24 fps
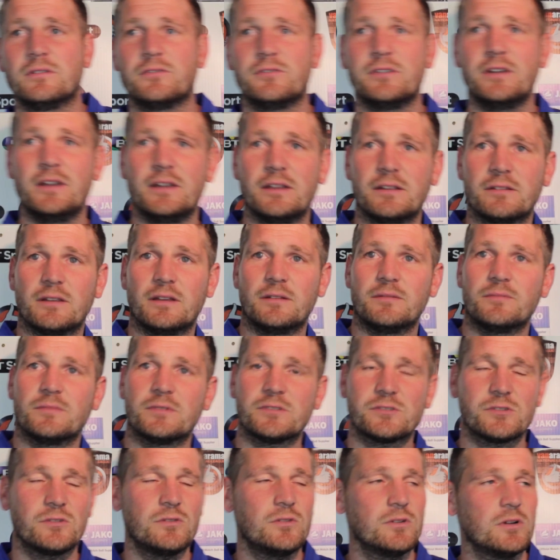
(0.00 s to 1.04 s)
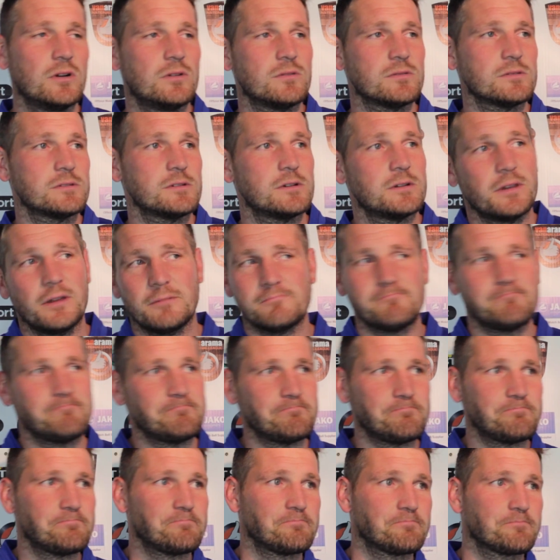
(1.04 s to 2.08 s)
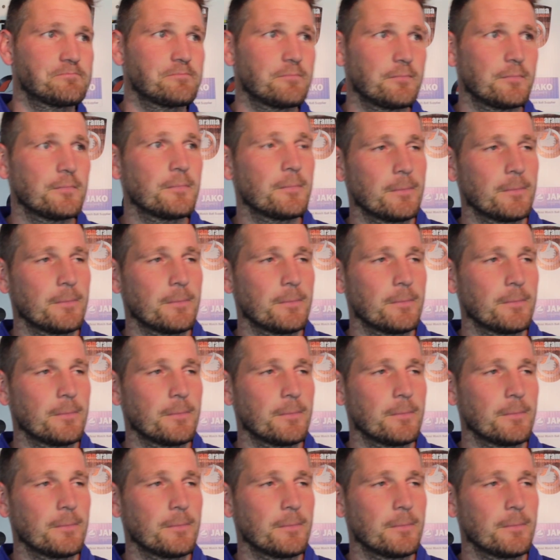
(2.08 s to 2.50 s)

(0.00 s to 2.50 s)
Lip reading: create and score goals. So no.